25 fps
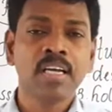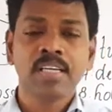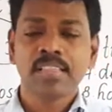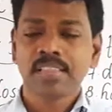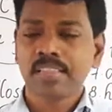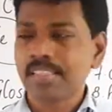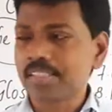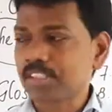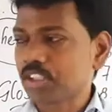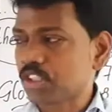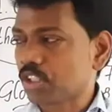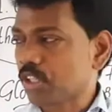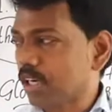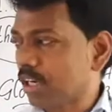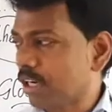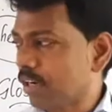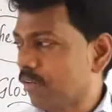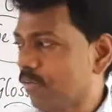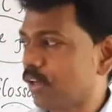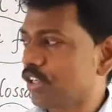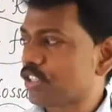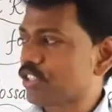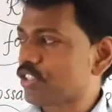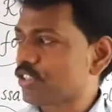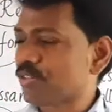The squirrel
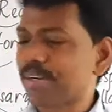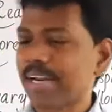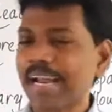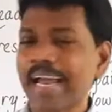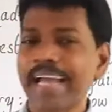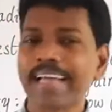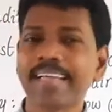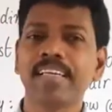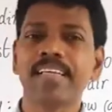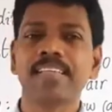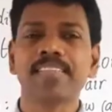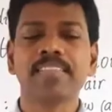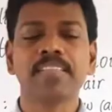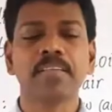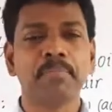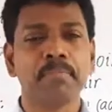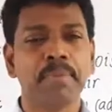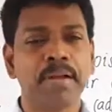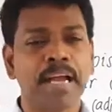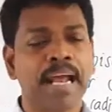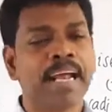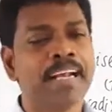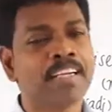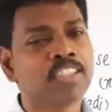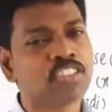was dragging the
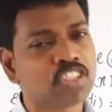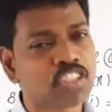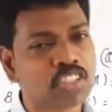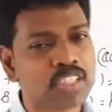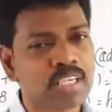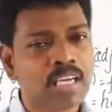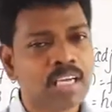branch